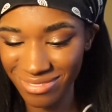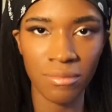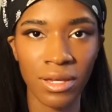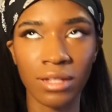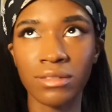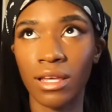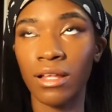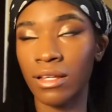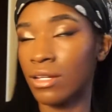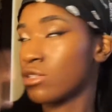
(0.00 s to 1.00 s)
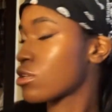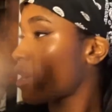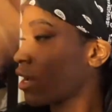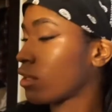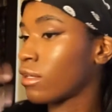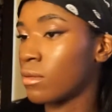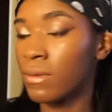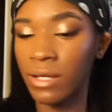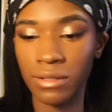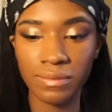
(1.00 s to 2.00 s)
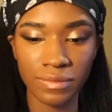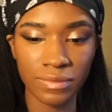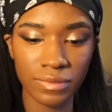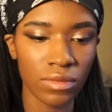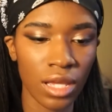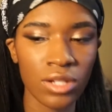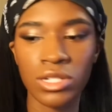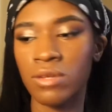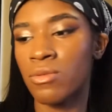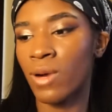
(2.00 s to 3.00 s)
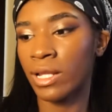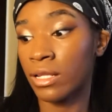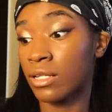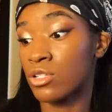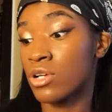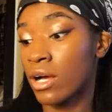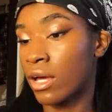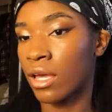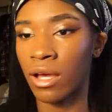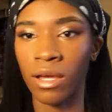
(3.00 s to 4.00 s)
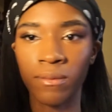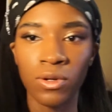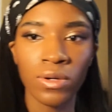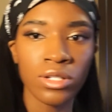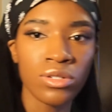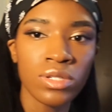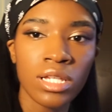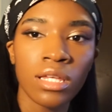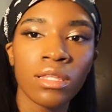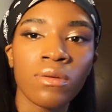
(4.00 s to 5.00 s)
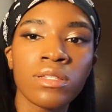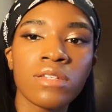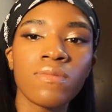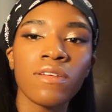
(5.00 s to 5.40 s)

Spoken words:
But yeah, I let it dry a little bit. Actually, while I let it dry, I'm going to set the rest of my